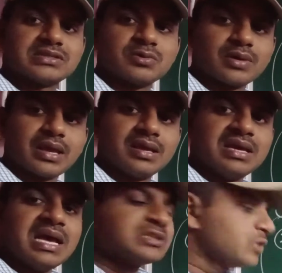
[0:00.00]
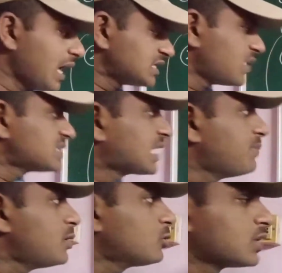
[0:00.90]
Okay, so as well as
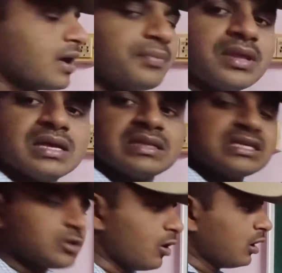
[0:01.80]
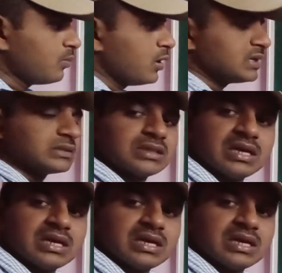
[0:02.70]
coming to the this harmonics,